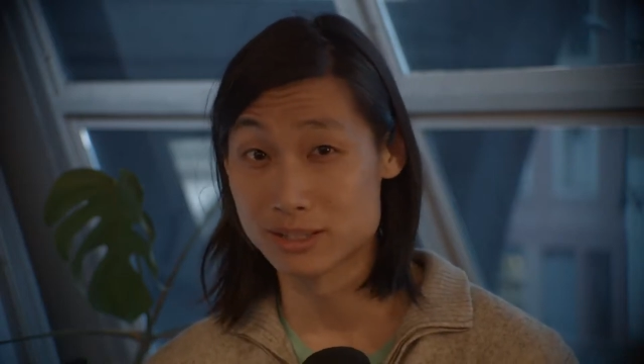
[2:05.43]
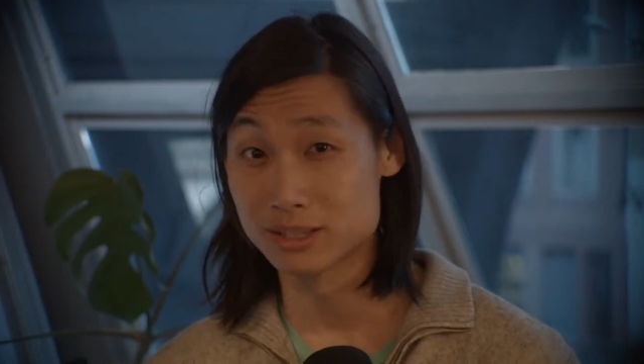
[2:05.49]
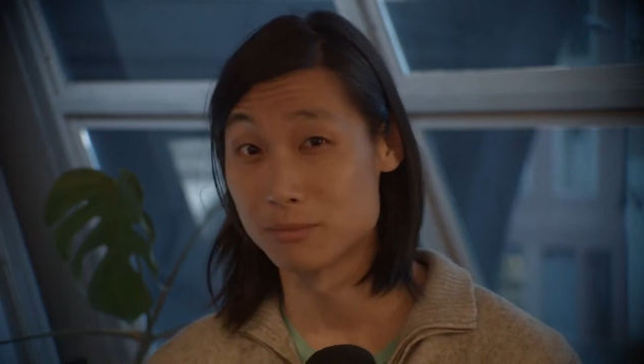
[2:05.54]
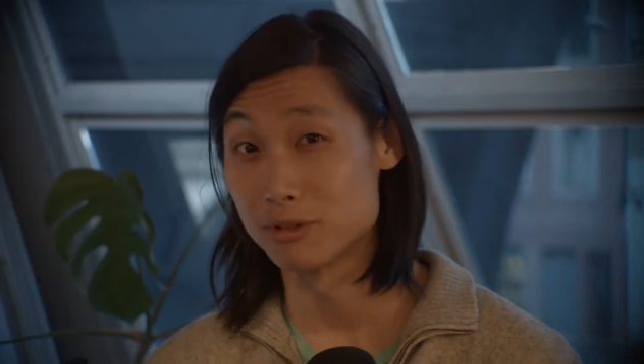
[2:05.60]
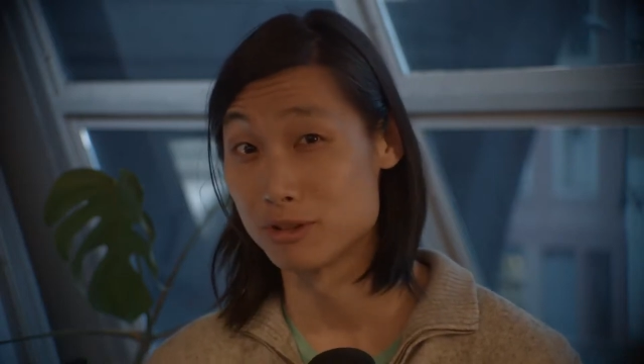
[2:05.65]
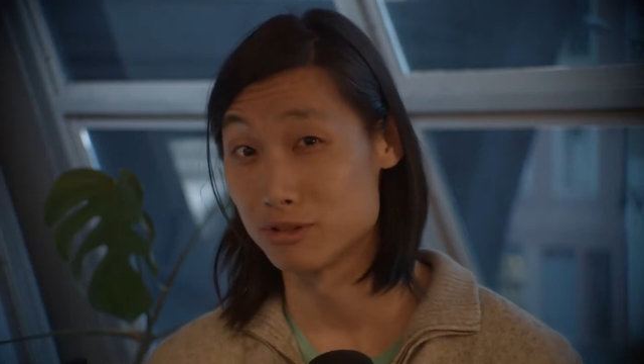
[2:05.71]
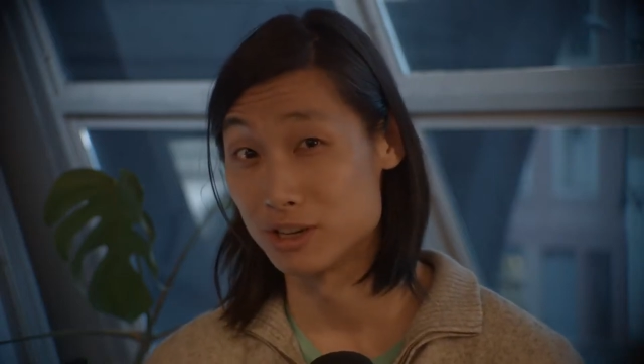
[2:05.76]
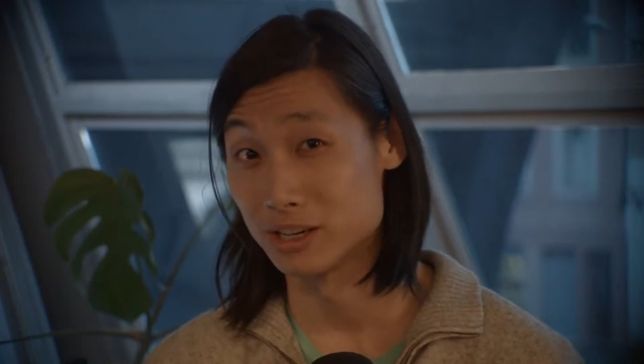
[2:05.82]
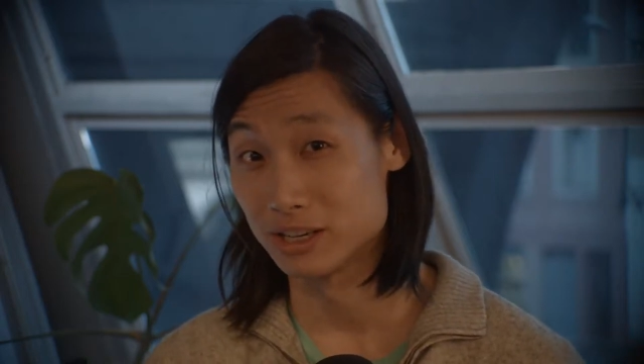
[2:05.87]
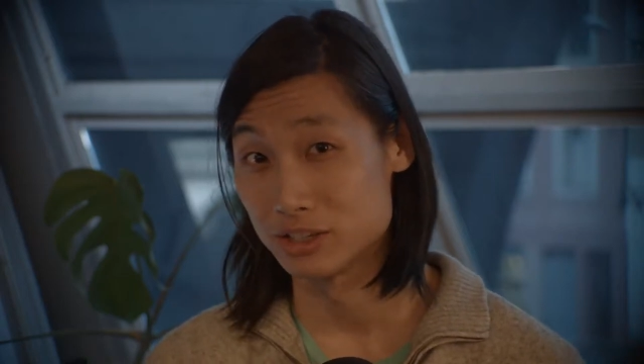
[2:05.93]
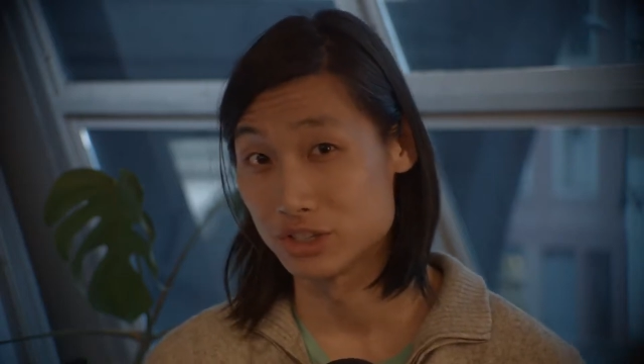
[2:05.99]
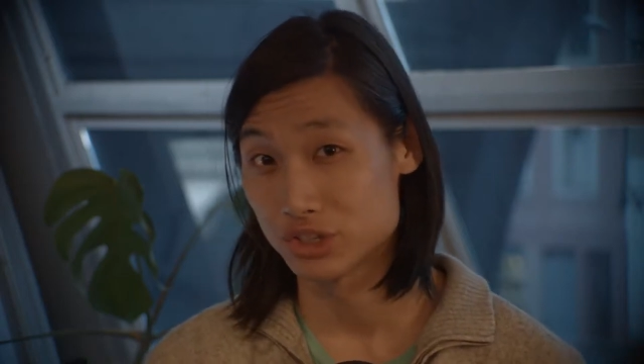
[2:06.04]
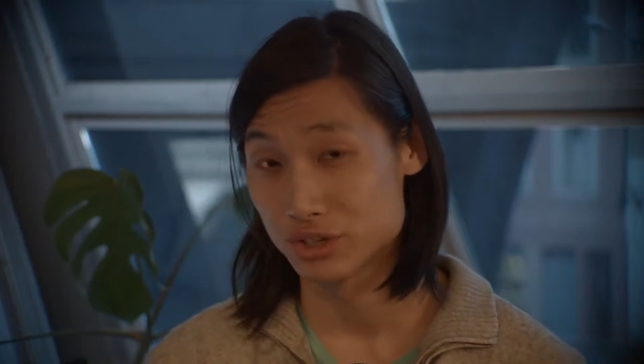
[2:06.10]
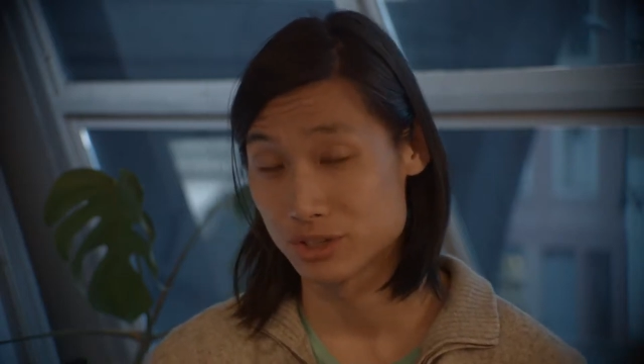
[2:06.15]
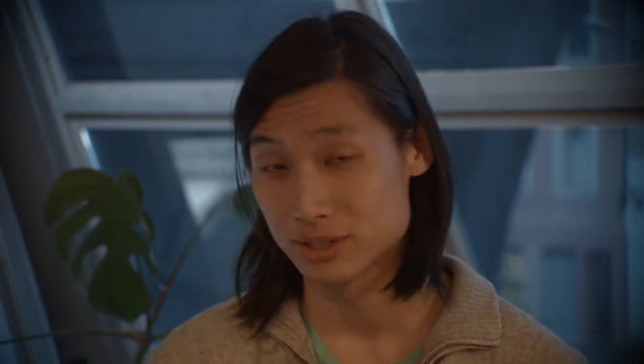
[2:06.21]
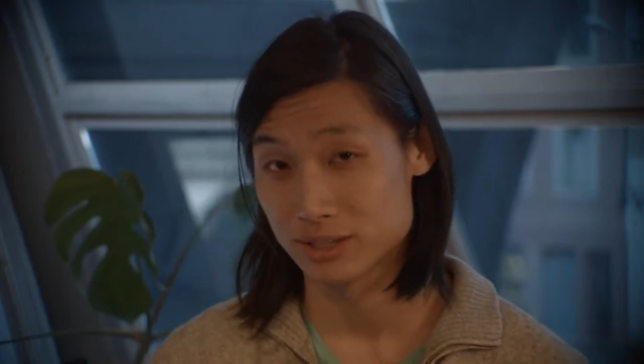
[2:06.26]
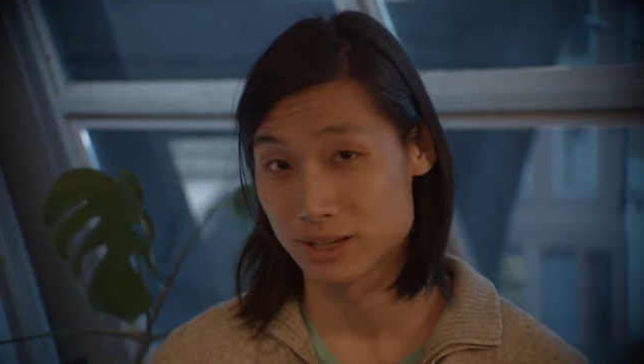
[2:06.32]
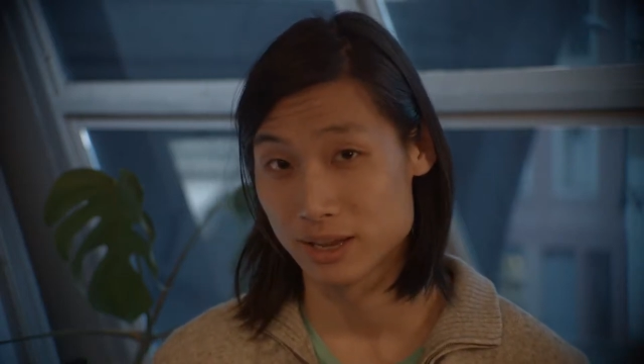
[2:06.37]
on something really
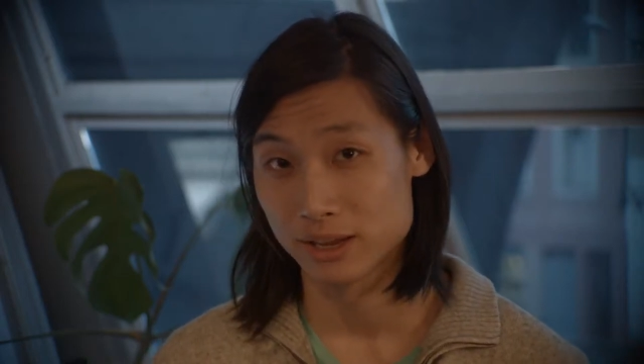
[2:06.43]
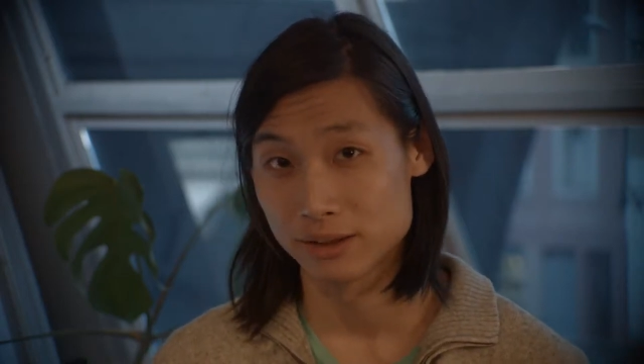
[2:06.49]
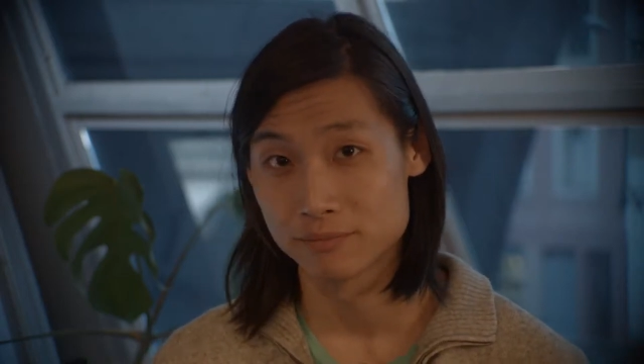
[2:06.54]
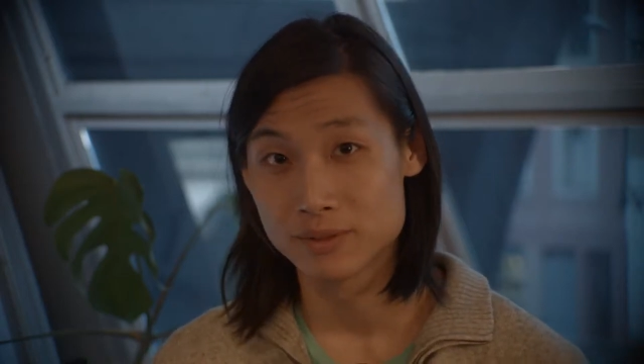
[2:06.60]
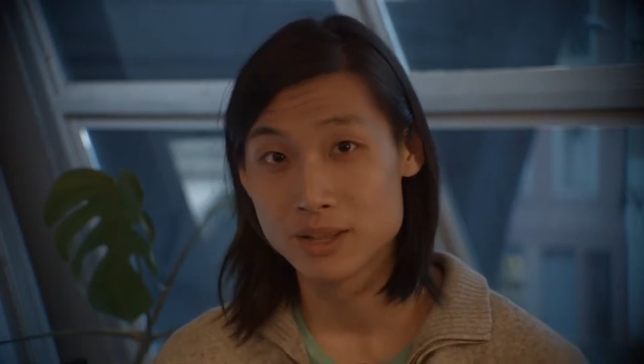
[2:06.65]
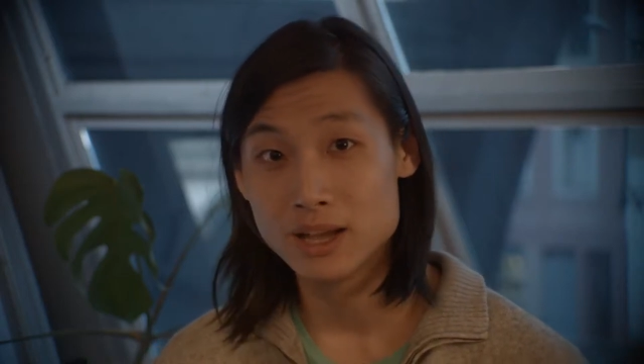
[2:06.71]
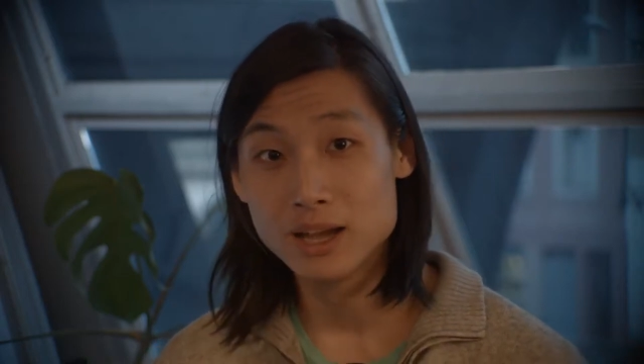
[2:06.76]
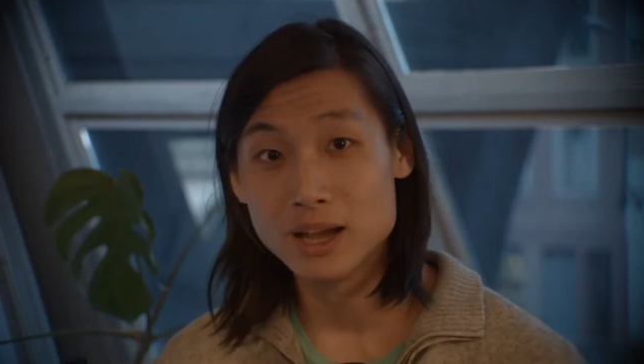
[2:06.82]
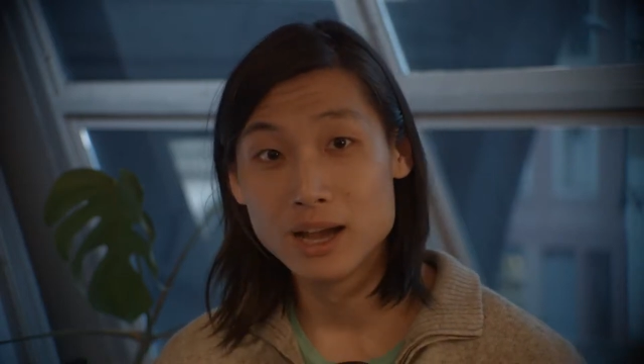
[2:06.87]
interesting.